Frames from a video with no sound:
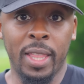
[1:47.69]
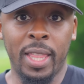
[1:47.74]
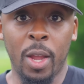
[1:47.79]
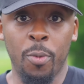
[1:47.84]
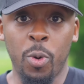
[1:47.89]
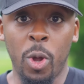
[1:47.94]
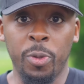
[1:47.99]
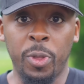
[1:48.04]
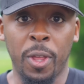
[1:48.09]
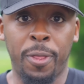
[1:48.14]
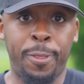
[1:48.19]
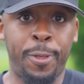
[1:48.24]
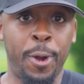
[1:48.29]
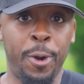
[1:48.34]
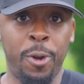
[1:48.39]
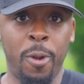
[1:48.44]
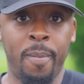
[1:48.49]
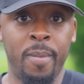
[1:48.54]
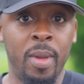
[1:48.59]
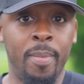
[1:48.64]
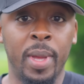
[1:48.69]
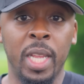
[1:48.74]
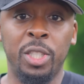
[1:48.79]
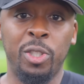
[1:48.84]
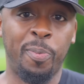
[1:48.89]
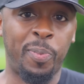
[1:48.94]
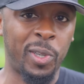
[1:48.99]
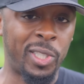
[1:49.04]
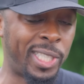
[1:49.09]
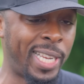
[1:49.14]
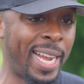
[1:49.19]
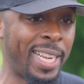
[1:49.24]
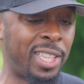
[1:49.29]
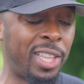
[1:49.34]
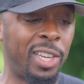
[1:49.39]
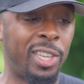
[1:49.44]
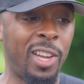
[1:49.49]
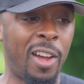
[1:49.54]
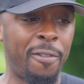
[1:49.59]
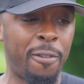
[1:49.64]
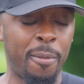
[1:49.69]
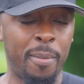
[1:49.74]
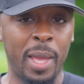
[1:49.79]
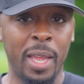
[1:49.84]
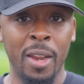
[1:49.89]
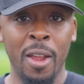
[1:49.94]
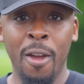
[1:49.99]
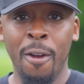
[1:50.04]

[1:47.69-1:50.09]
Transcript: they wrote the Third Amendment to protect the government